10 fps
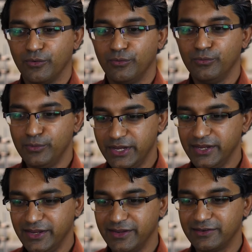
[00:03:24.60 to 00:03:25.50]

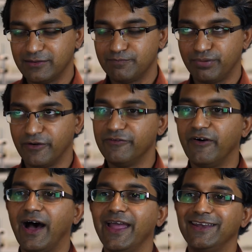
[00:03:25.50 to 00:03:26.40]
We
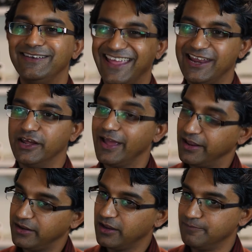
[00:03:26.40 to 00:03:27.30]
provide data
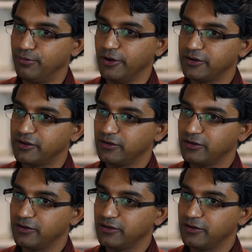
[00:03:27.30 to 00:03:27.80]
and input